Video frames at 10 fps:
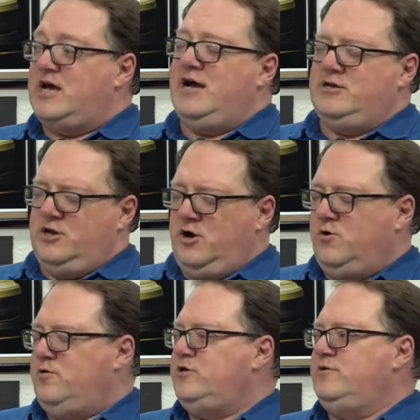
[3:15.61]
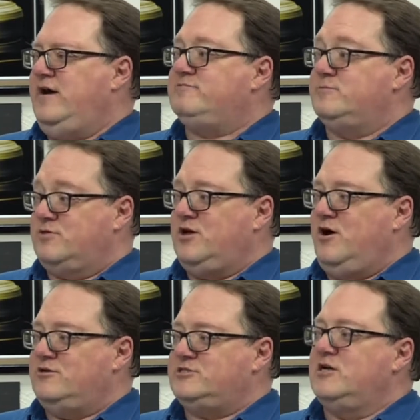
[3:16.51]
I know you have some
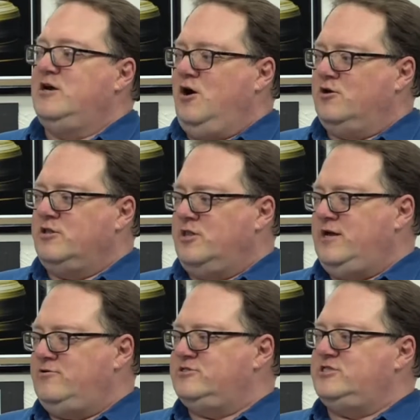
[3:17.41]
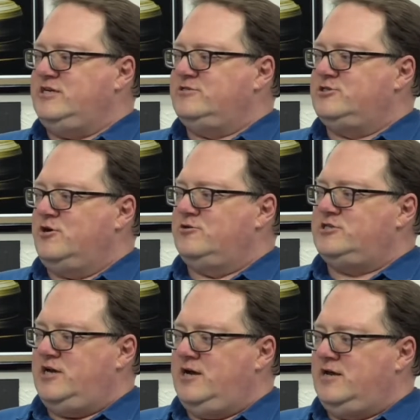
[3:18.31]
thoughts on the Laodicean
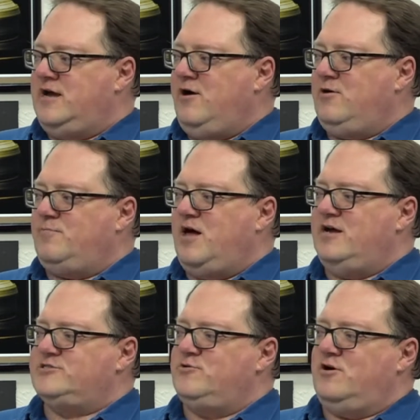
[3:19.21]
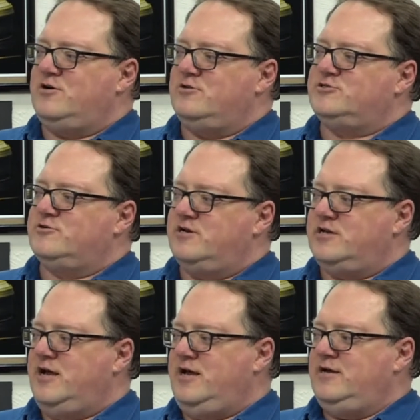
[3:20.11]
church and how it applies to our culture today.